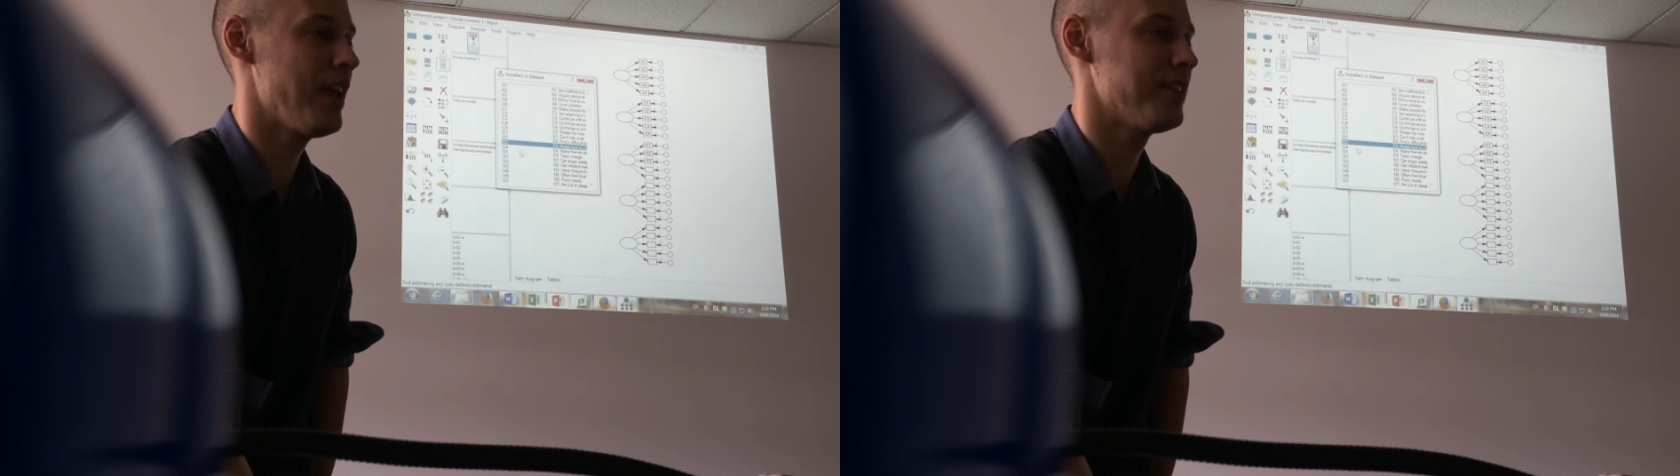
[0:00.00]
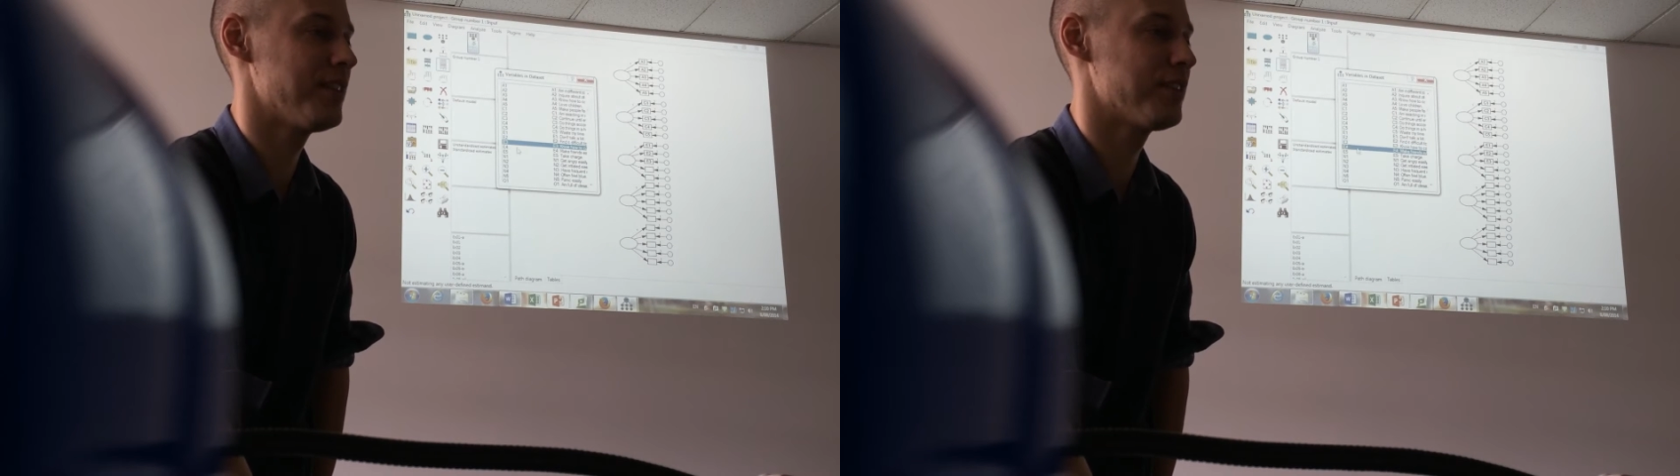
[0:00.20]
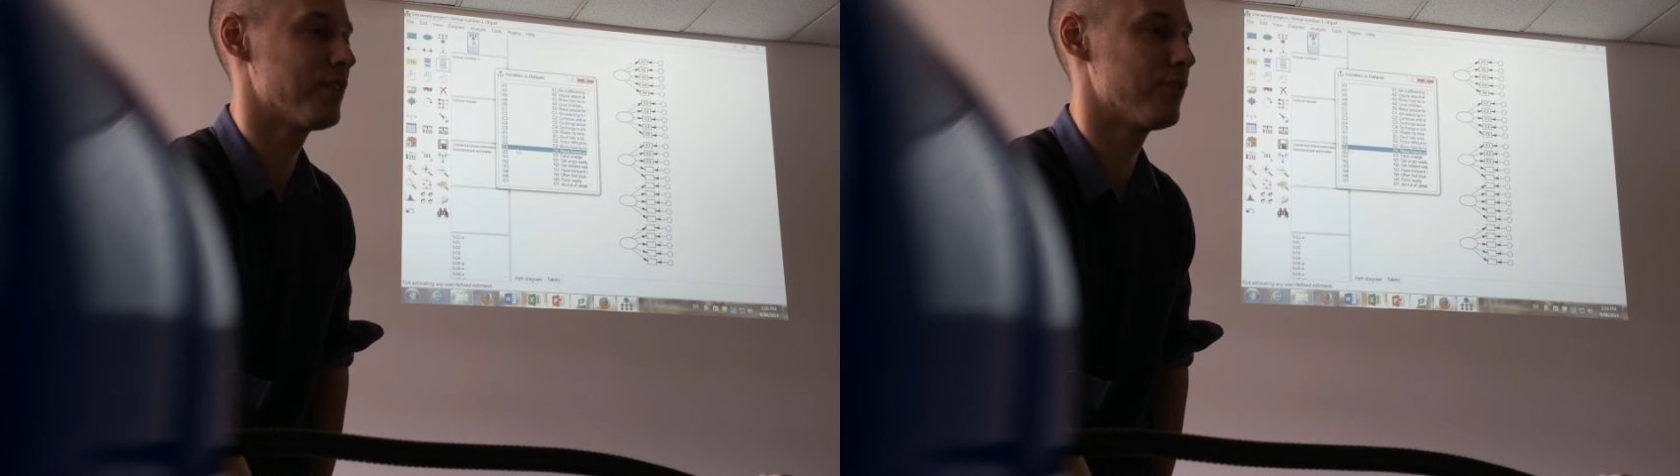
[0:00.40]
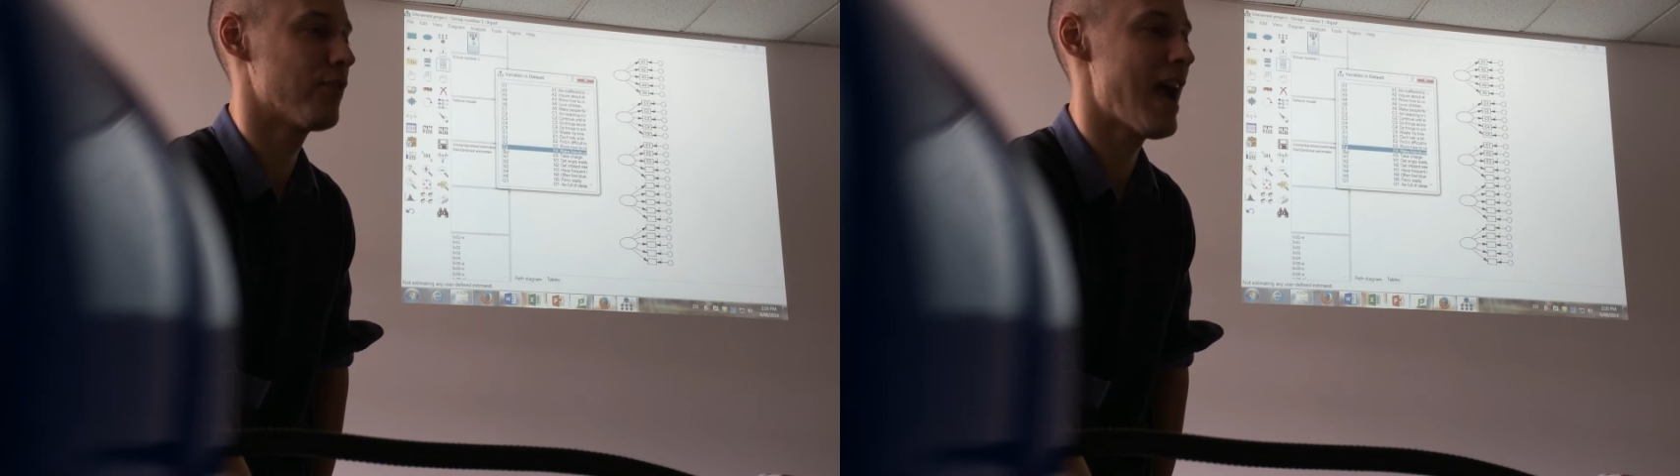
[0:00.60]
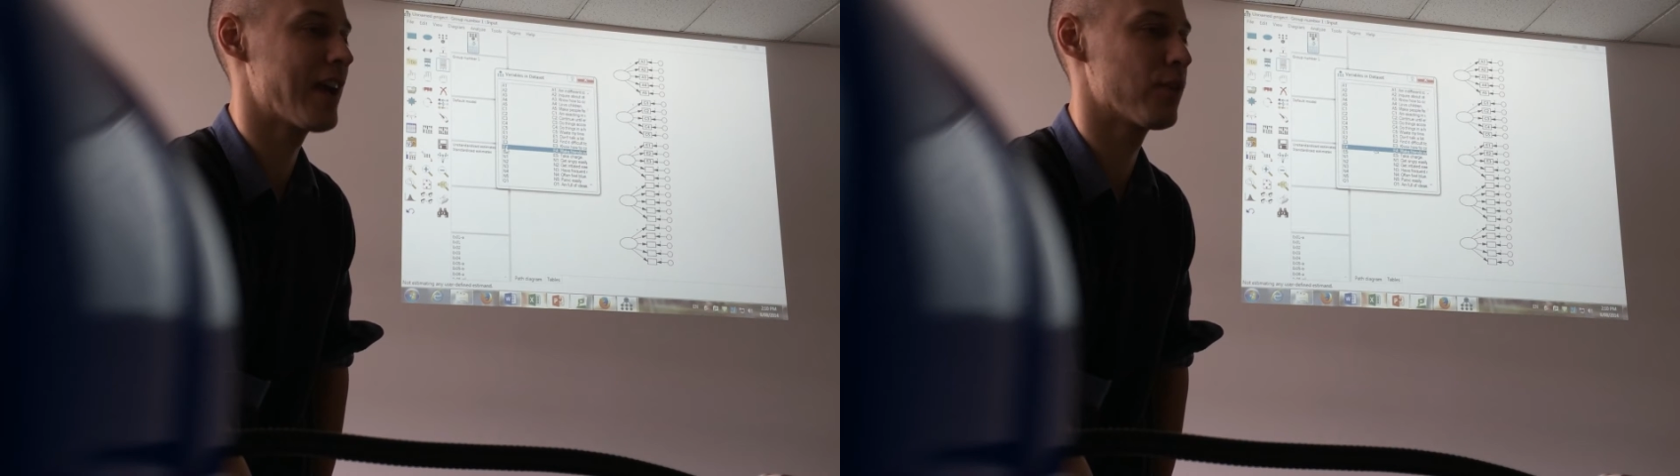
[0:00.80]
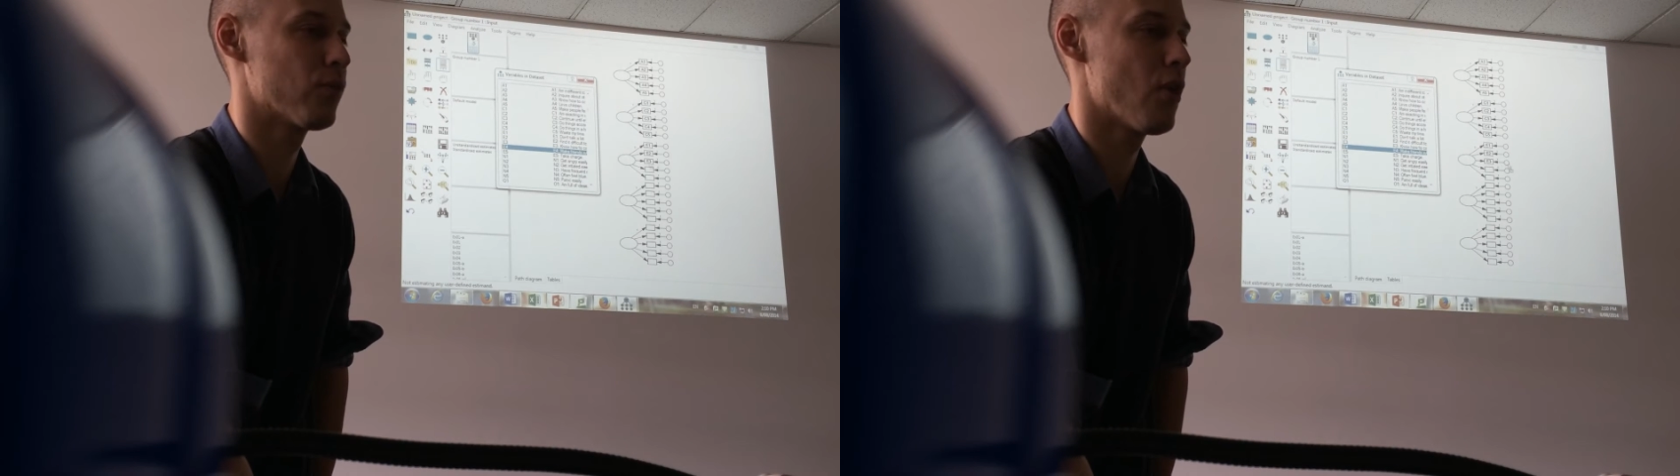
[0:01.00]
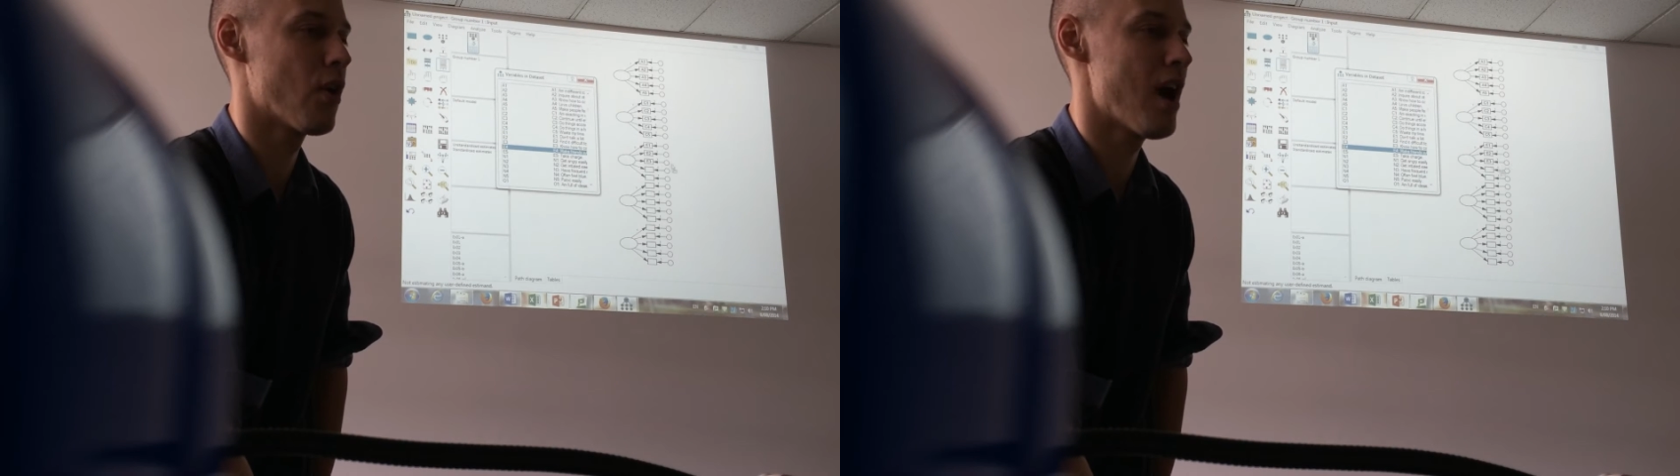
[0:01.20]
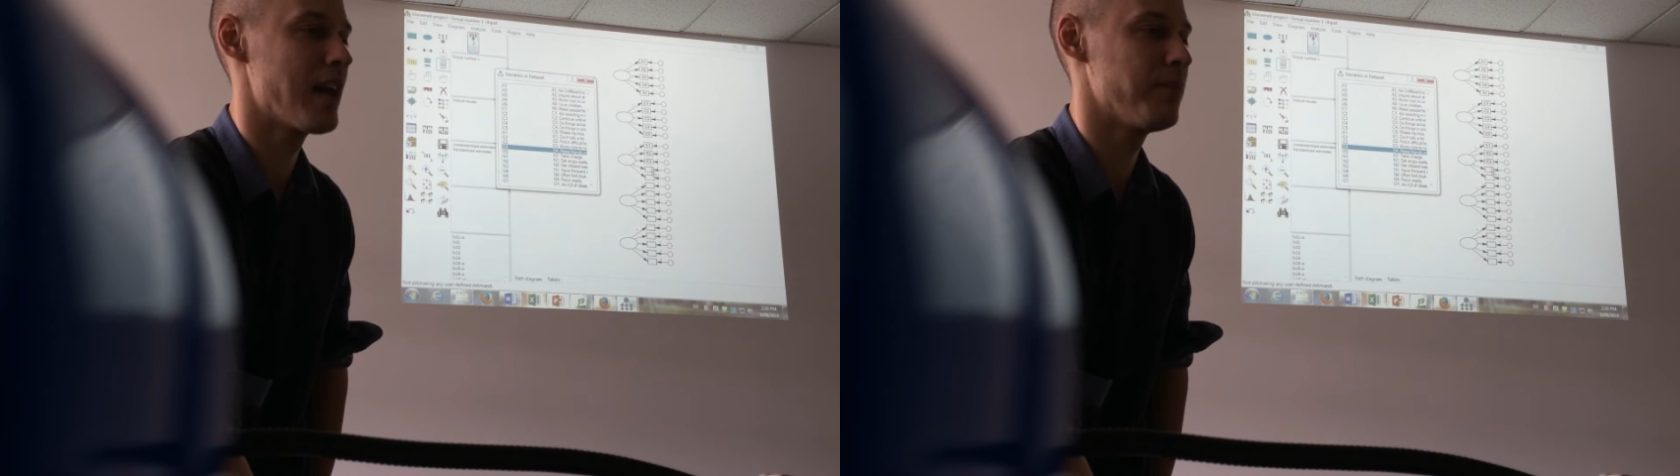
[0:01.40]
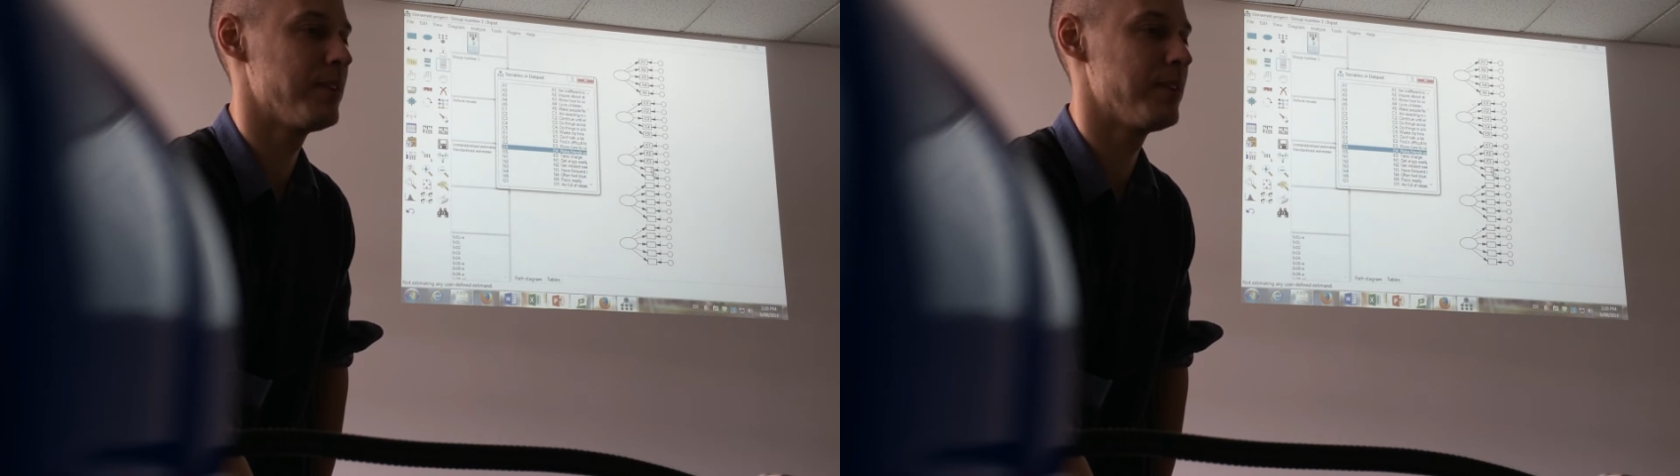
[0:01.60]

easy to sort of drag the wrong item